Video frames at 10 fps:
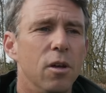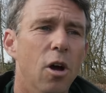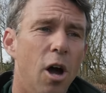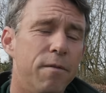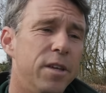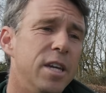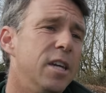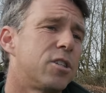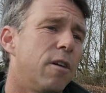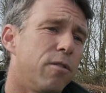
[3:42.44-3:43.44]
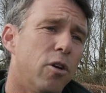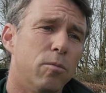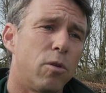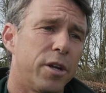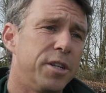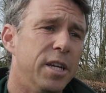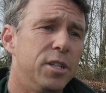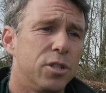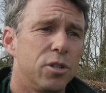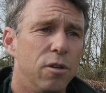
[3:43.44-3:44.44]
Over the years, I've learnt what I
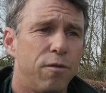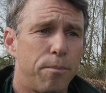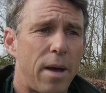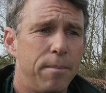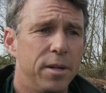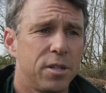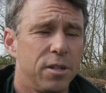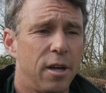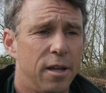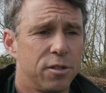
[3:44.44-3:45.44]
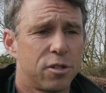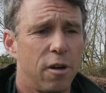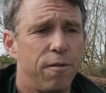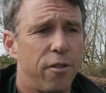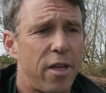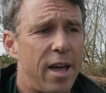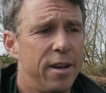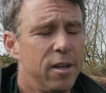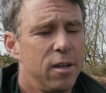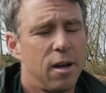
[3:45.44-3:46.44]
need to do for badminton, and so for that,